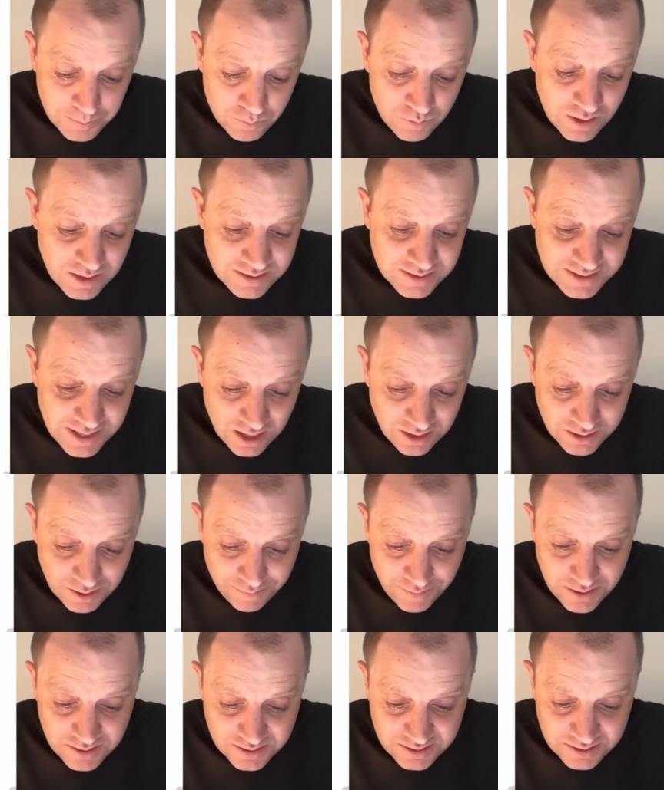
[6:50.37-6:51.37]
Cell
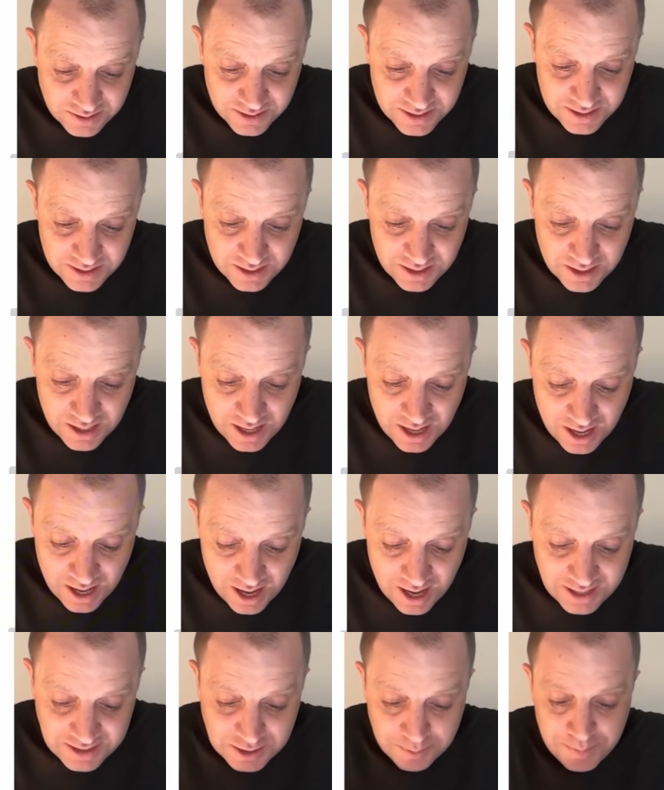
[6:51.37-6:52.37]
diversity
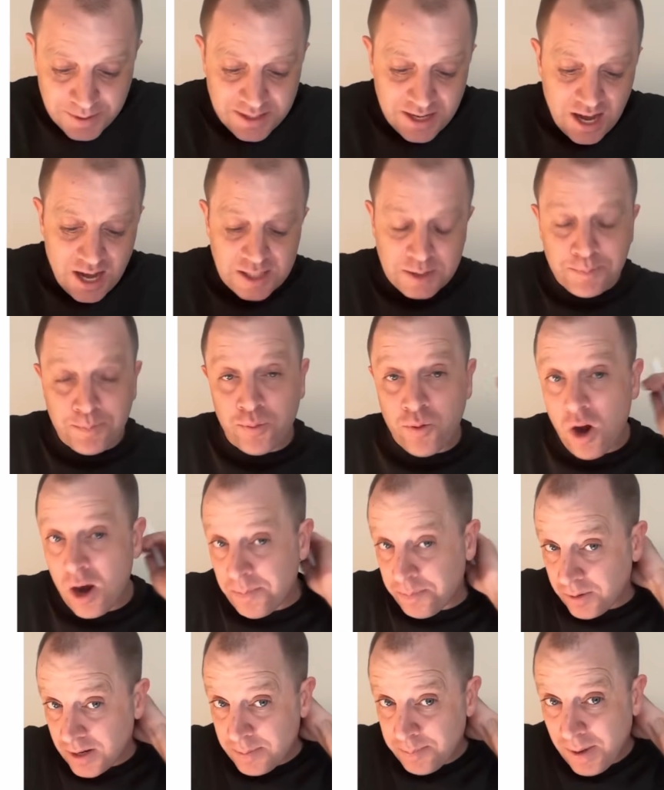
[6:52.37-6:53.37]
hasn't been asked
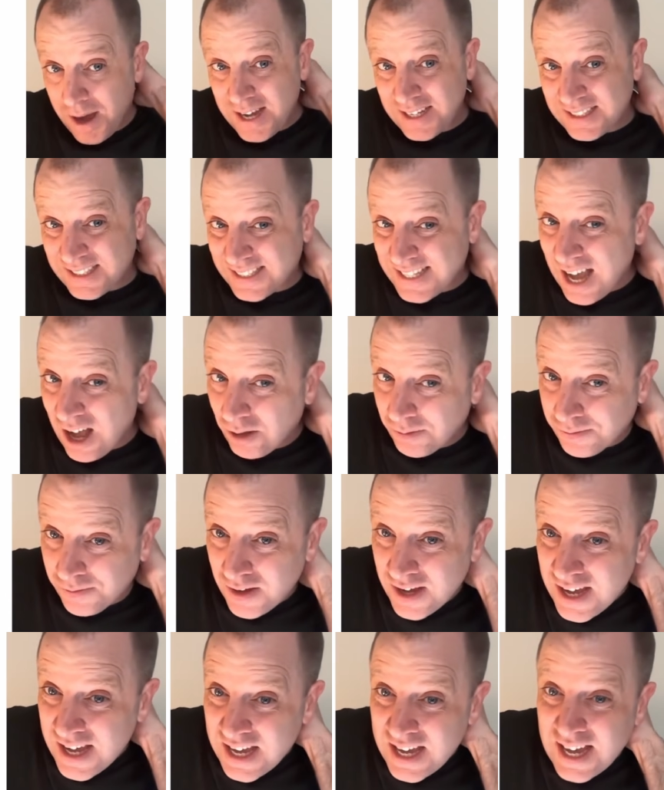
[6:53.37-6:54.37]
properly by itself
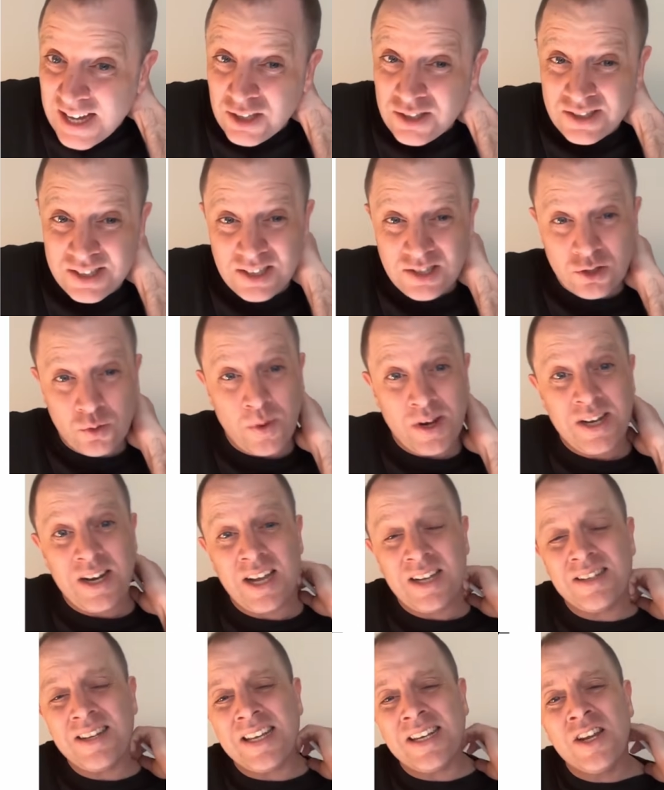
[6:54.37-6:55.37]
since
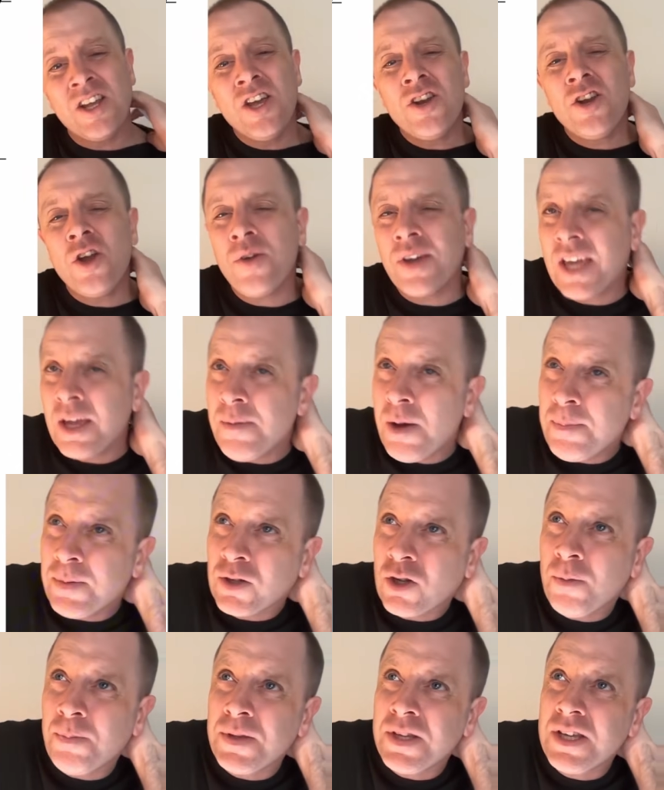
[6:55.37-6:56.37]
2019. Now, it came up a
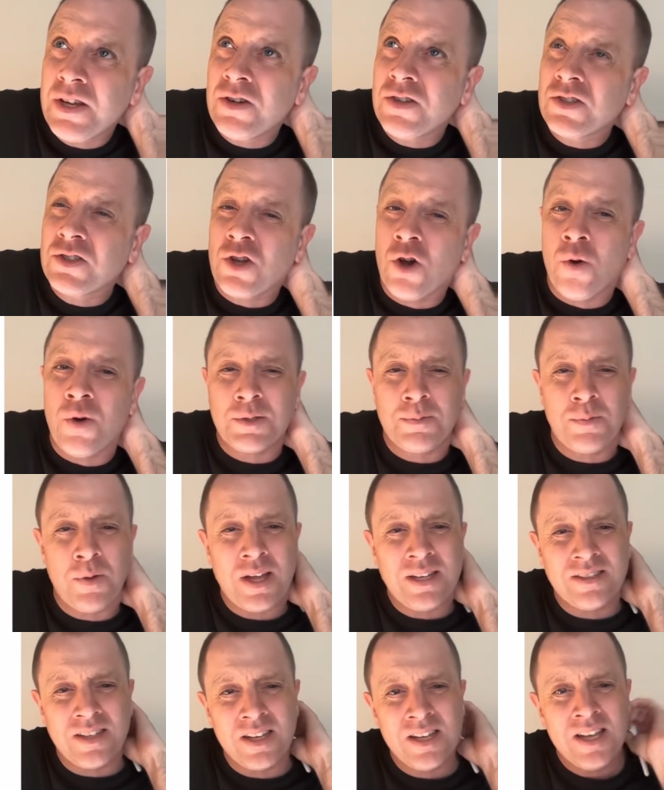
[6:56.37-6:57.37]
couple of years ago
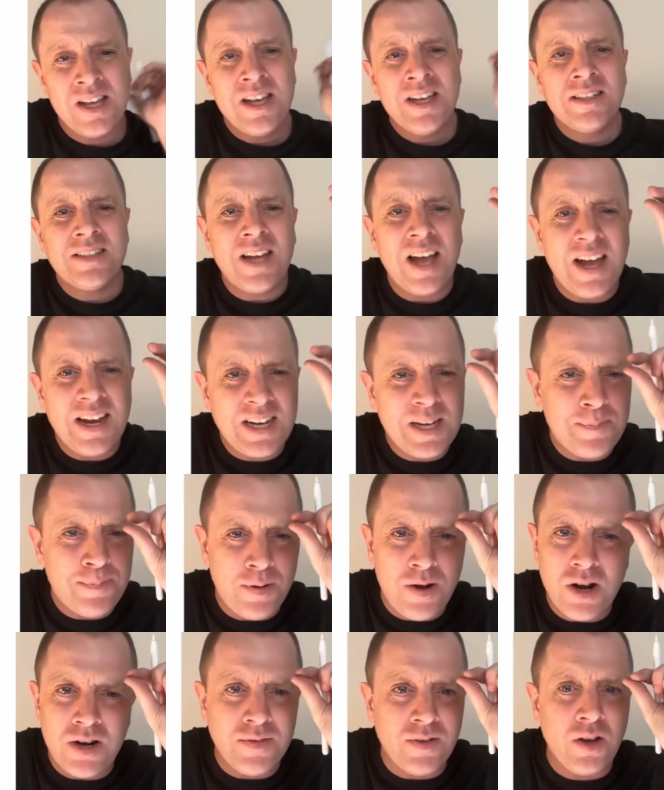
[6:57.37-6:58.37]
as a tiny
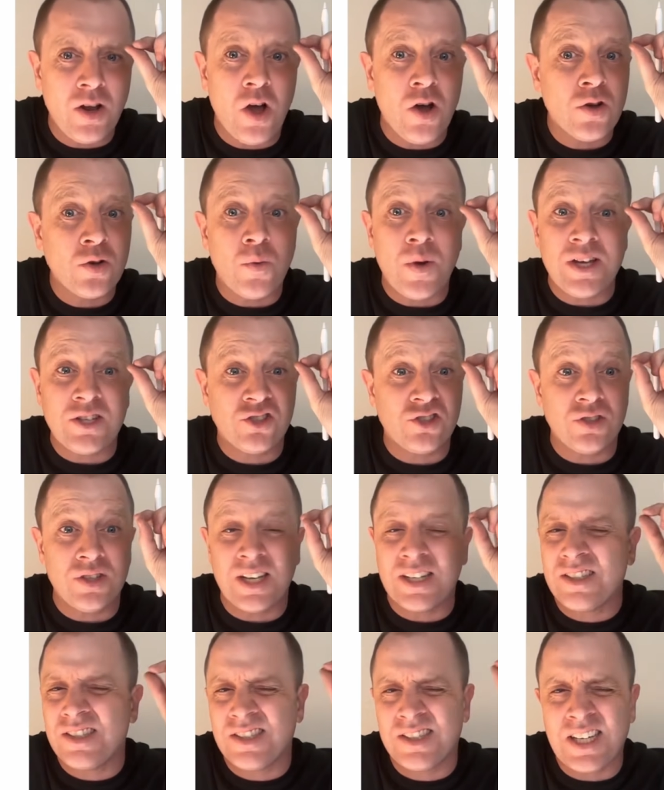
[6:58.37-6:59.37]
part of a long question,
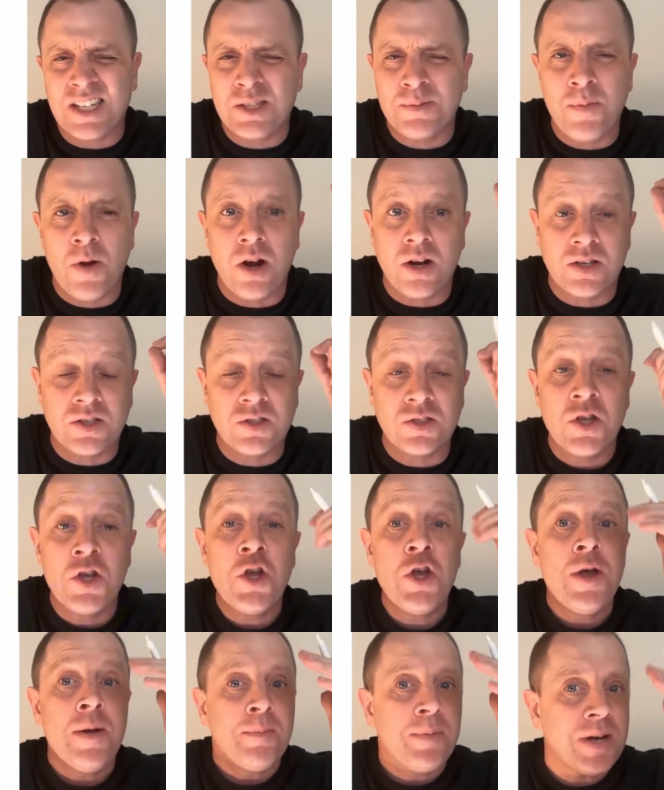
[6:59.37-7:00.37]
like 6 marks.
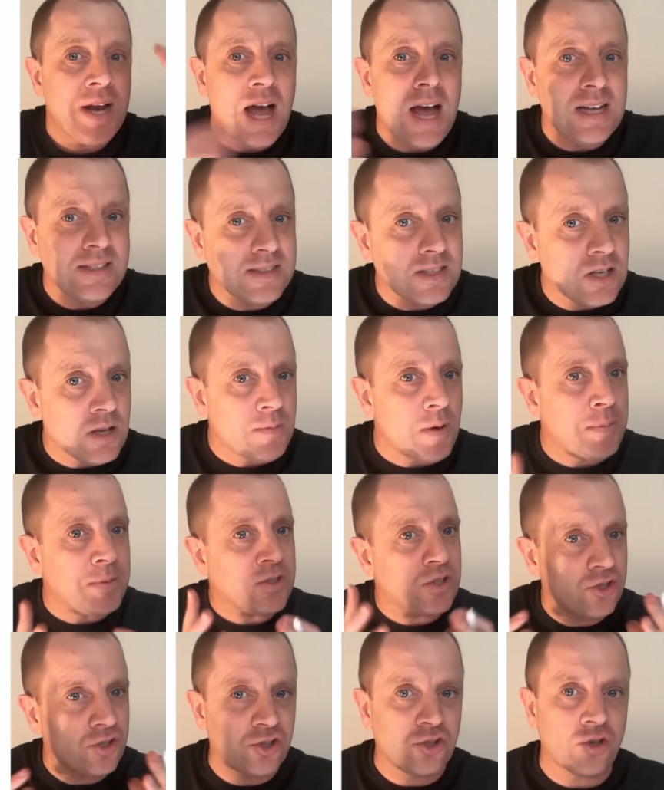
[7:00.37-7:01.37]
But it hasn't come up as
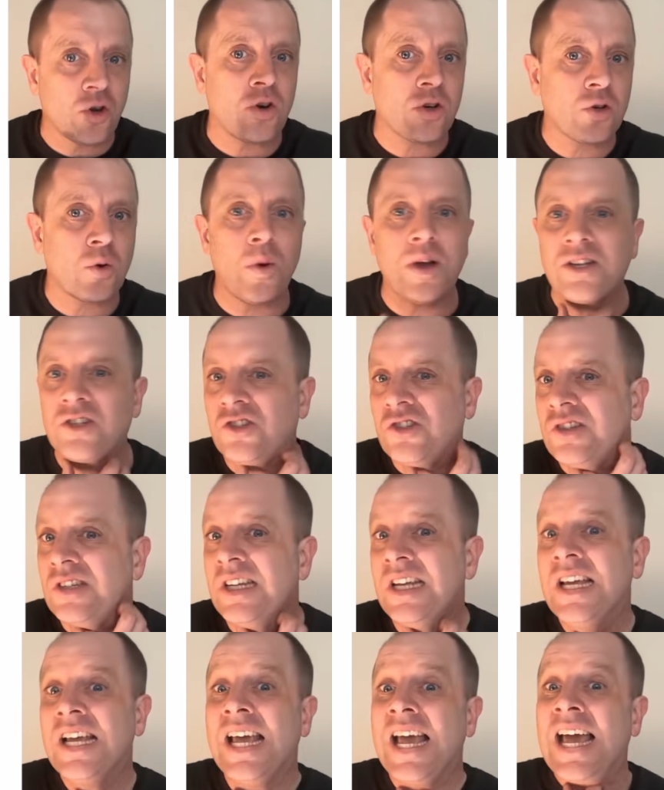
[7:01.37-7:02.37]
a short question
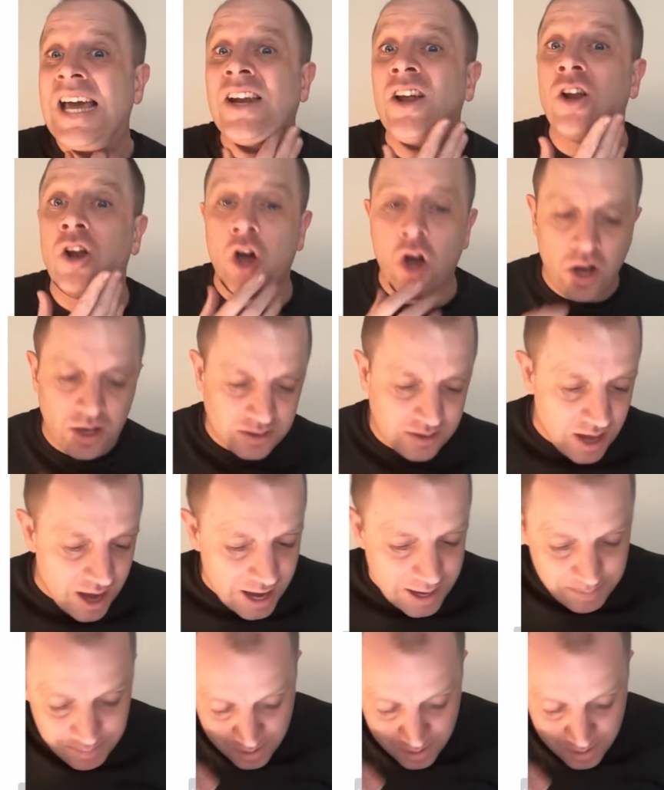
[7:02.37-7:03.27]
in a long time.